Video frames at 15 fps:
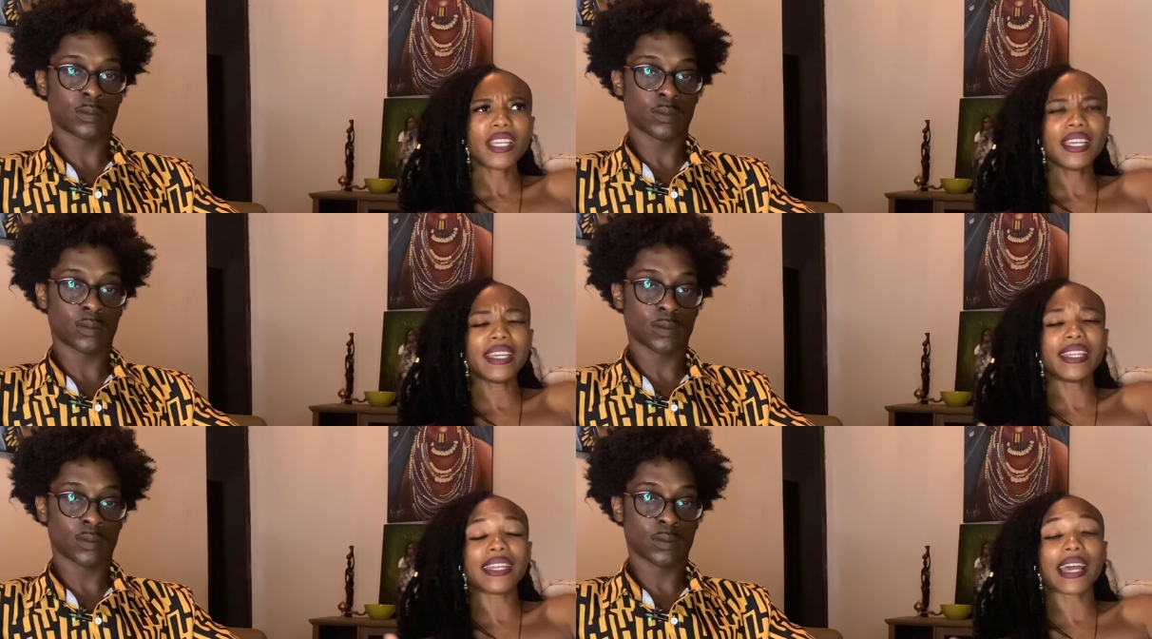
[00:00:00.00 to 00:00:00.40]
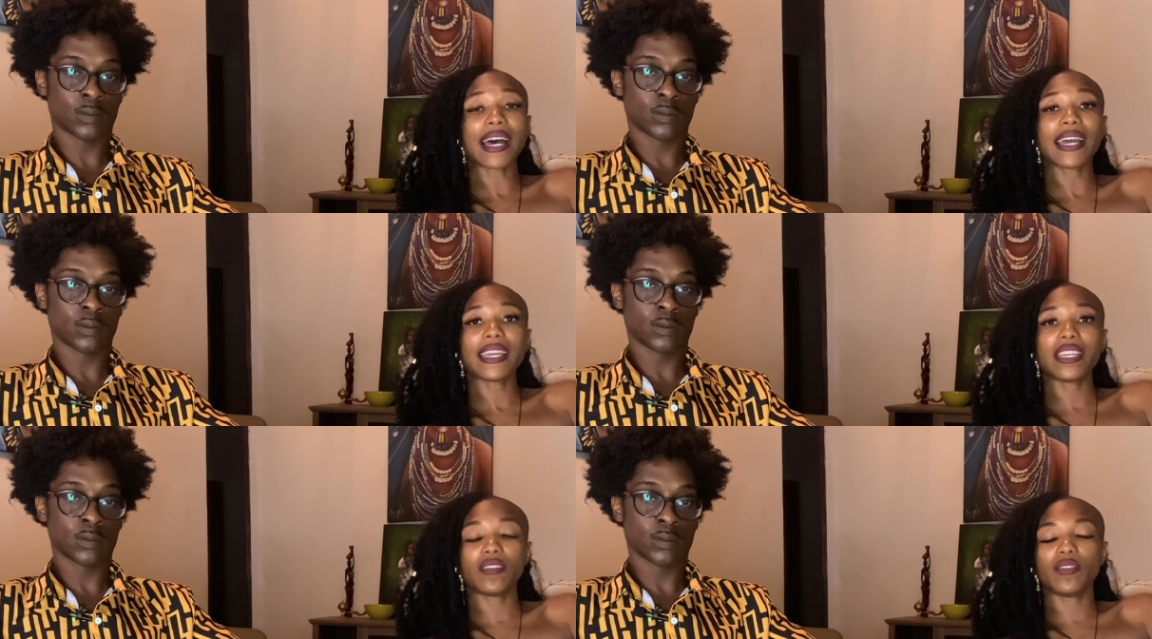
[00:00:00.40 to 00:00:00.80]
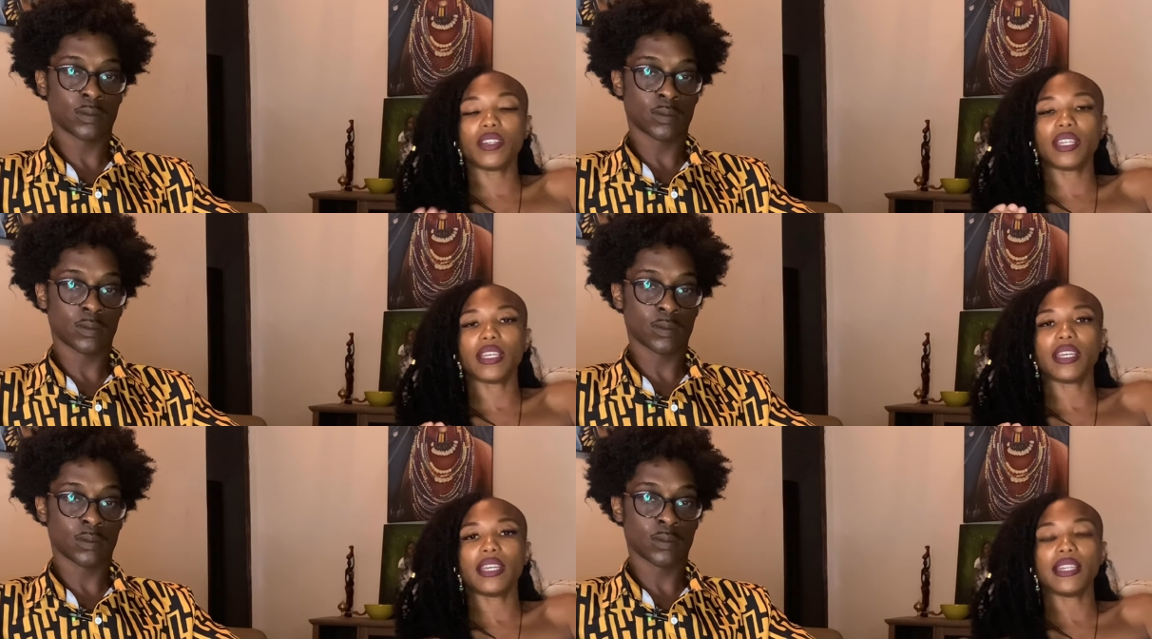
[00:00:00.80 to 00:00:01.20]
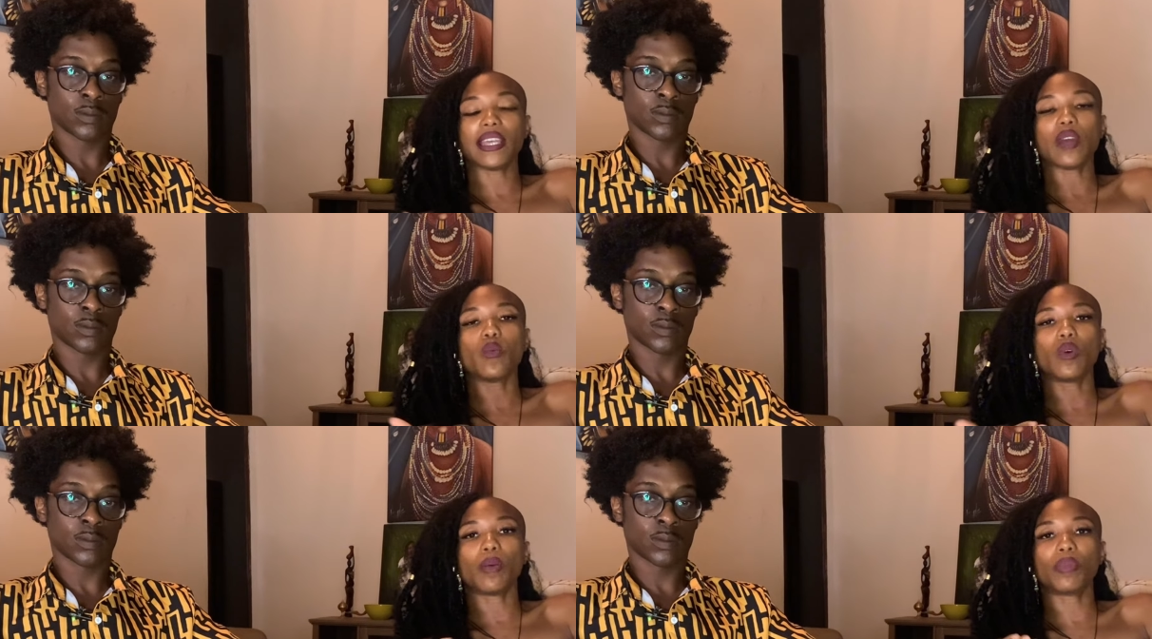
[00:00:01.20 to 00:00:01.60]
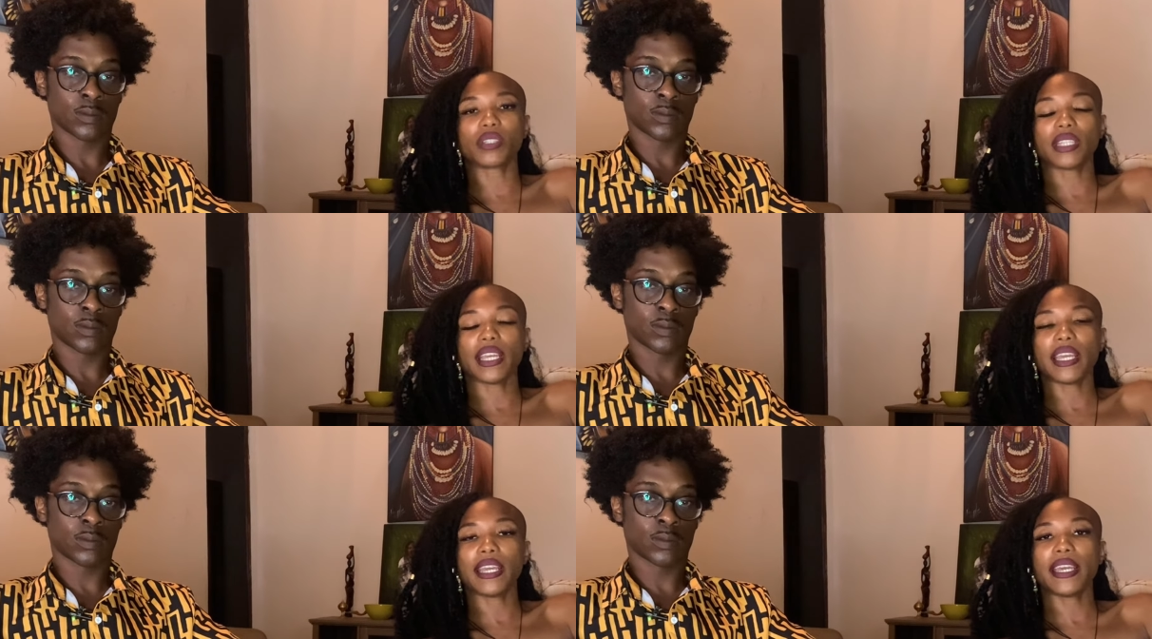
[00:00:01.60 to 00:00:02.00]
Speaker 1: and not even, and they want,
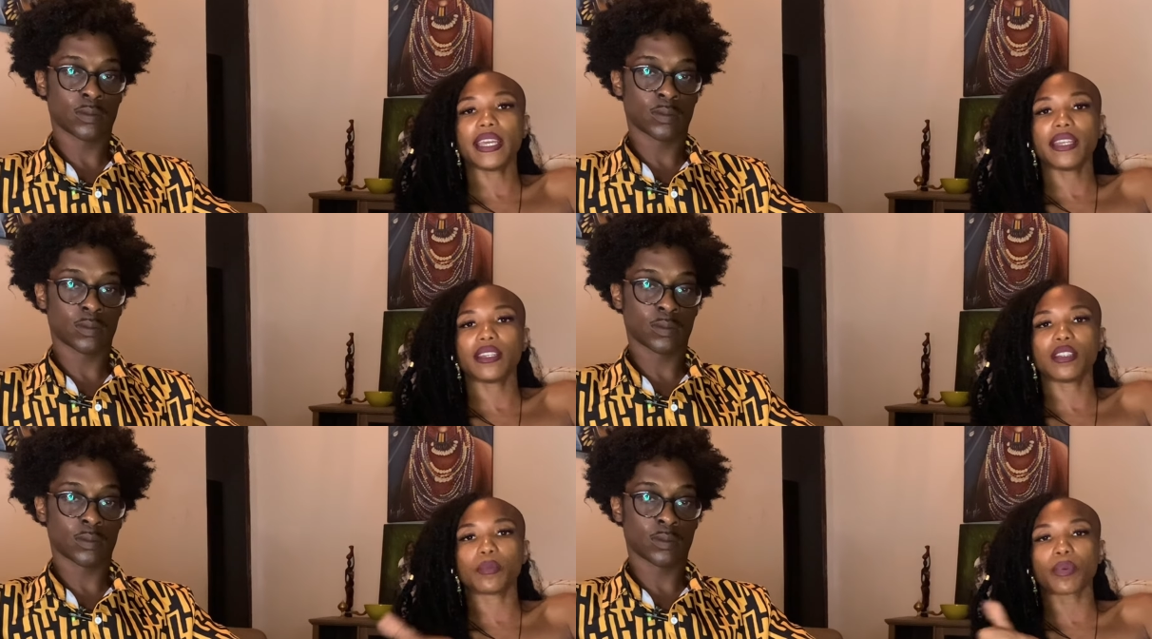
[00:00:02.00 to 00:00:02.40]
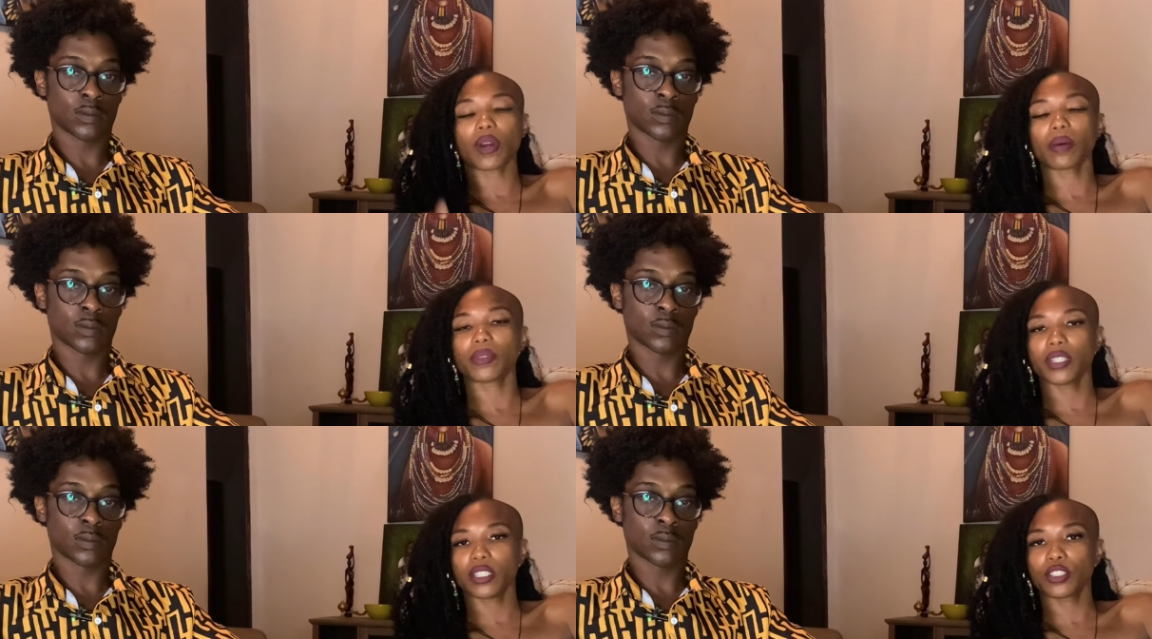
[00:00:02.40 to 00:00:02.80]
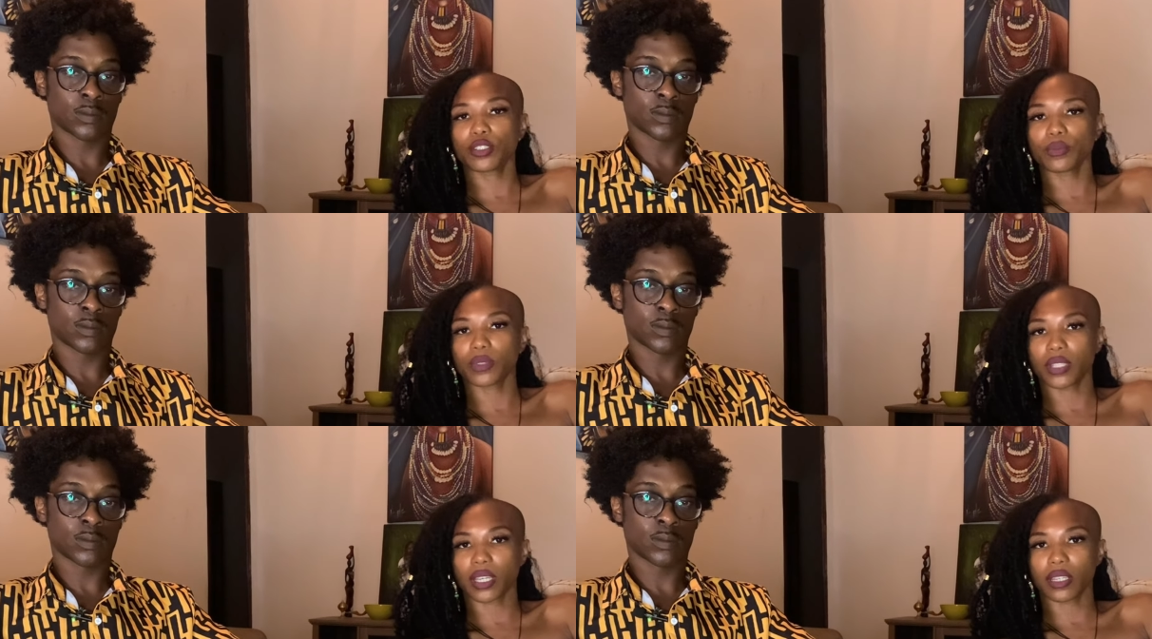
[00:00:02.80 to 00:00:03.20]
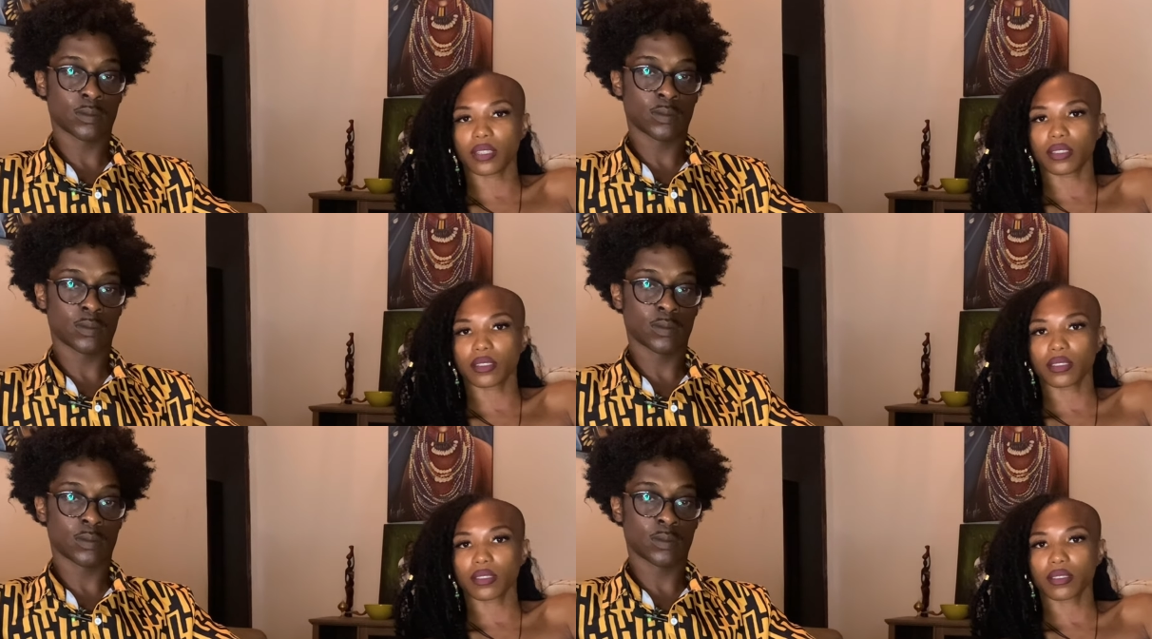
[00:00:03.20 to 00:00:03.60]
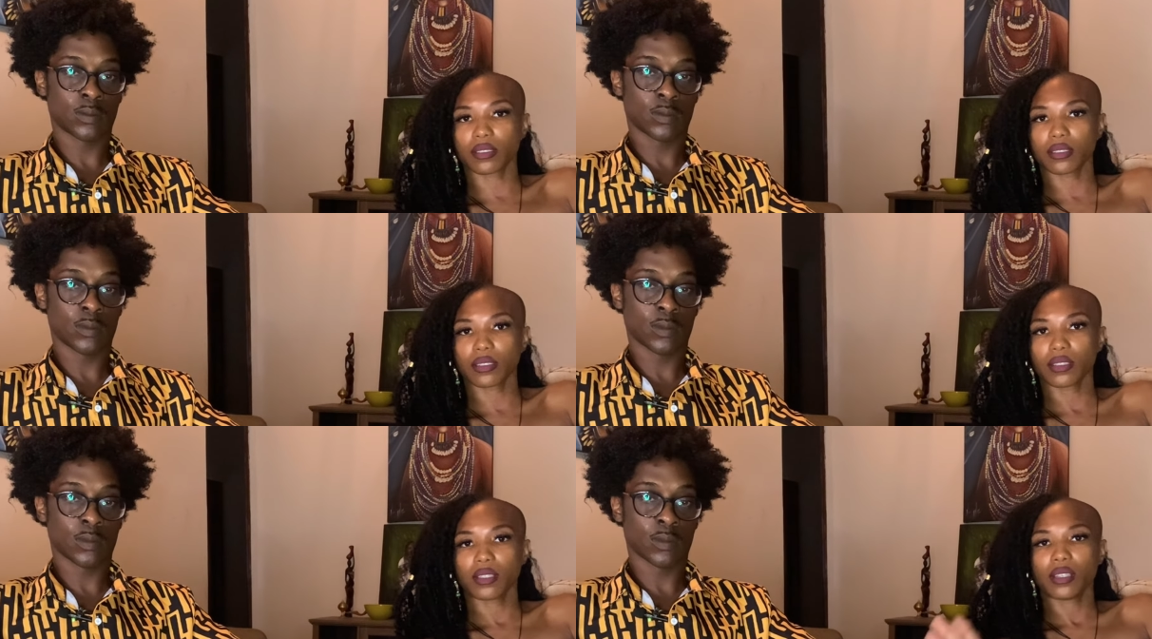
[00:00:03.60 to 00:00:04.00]
but, and the prop, the issue with that is
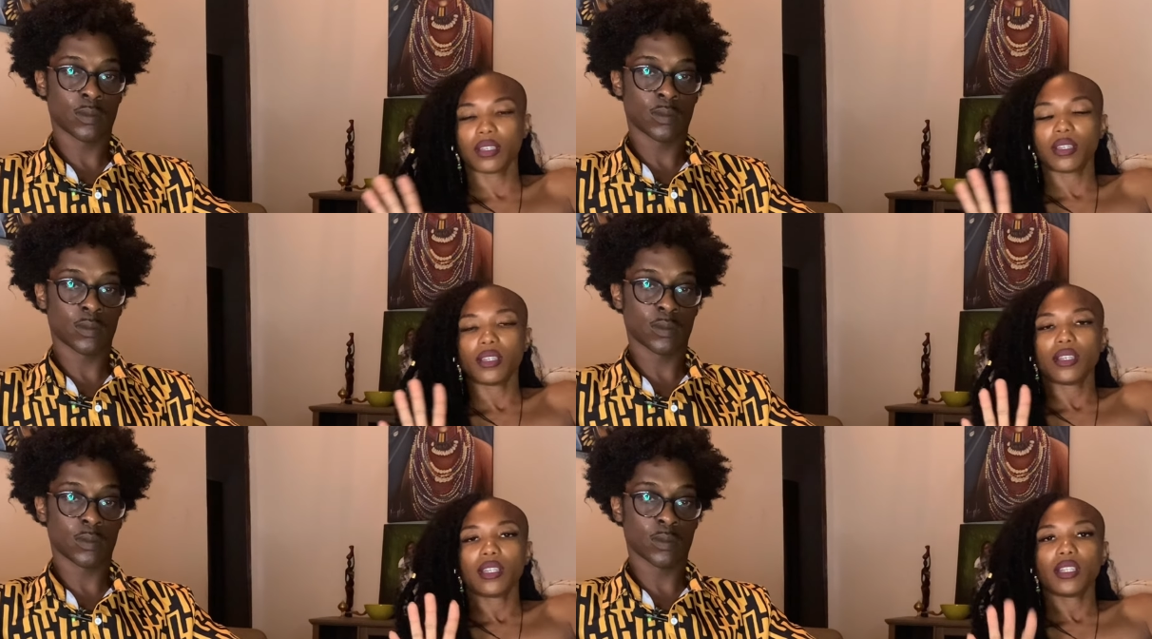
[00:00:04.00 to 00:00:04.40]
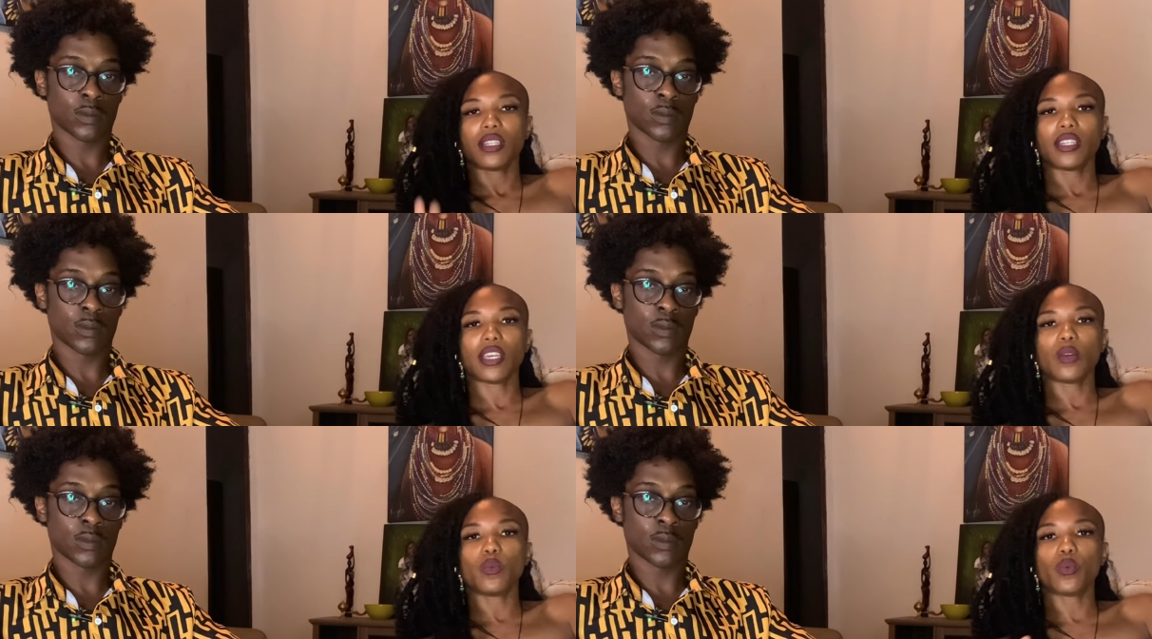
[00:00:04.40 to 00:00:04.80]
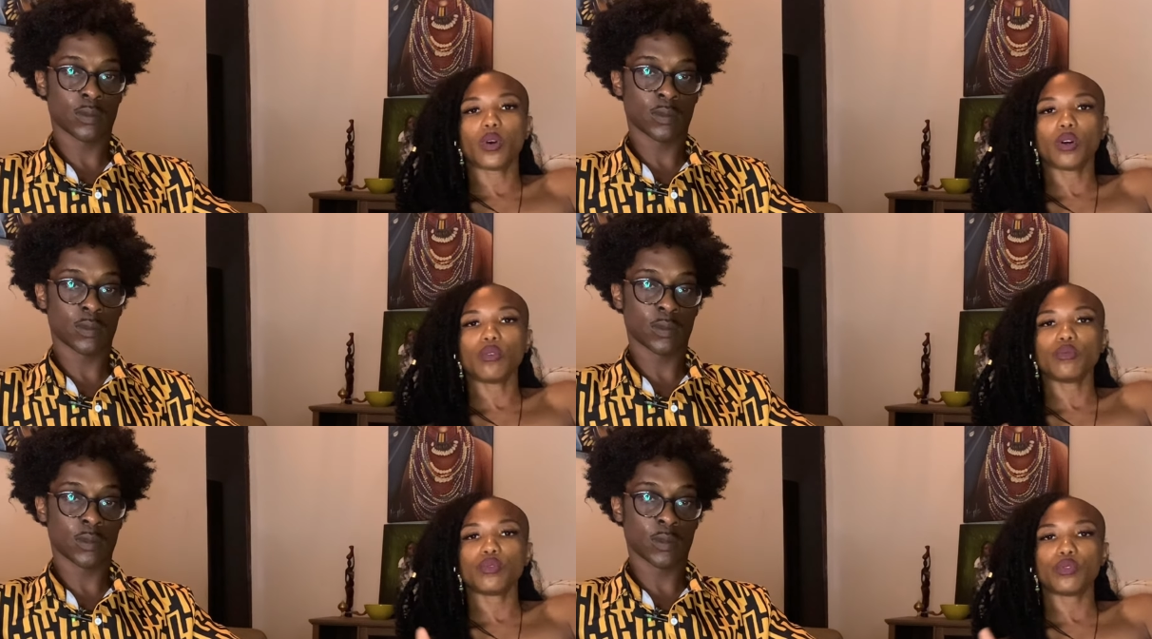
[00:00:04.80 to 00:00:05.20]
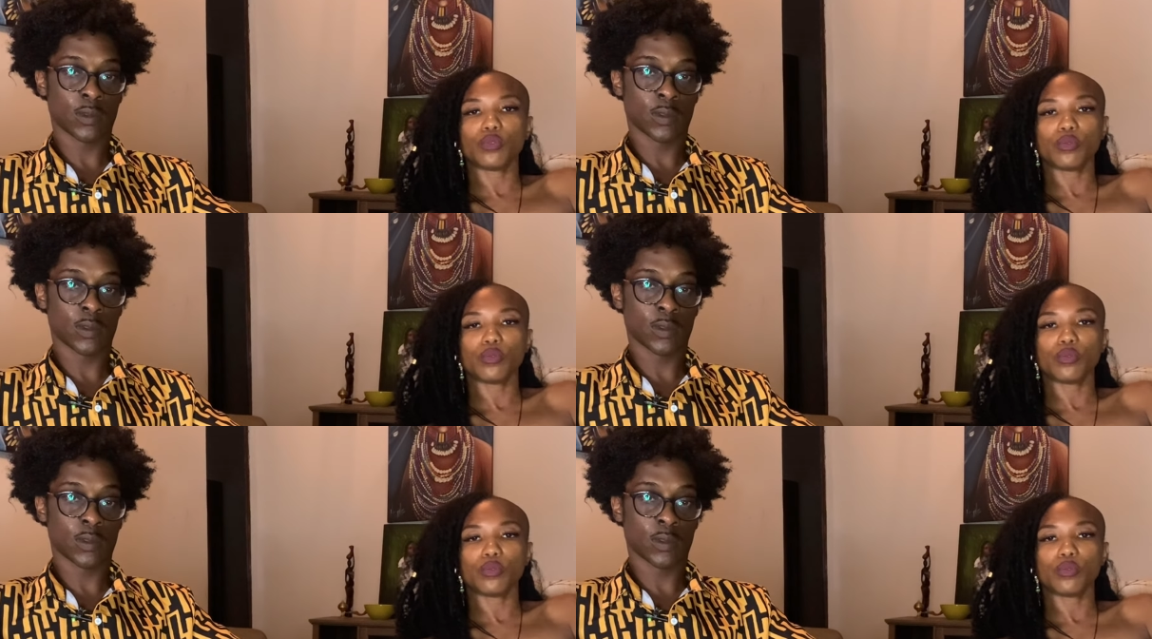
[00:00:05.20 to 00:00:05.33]
They won't